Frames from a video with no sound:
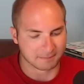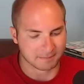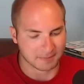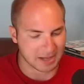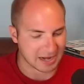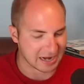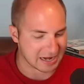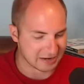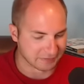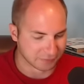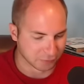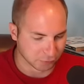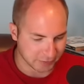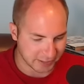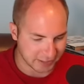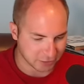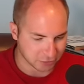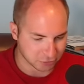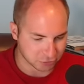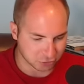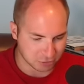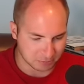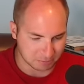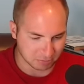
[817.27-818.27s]
I have a
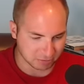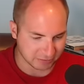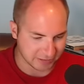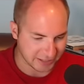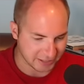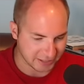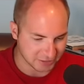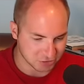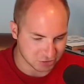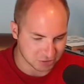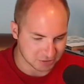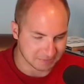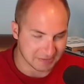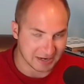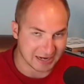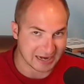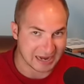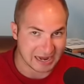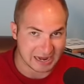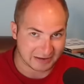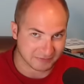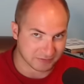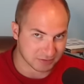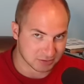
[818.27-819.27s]
rare Triple H as my
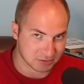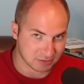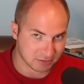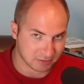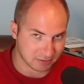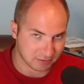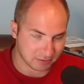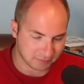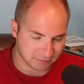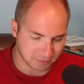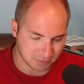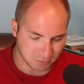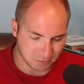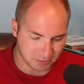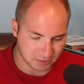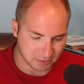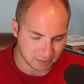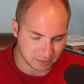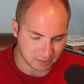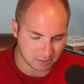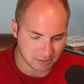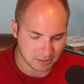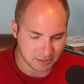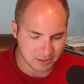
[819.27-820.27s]
avatar, if you
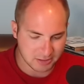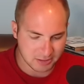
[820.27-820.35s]
will.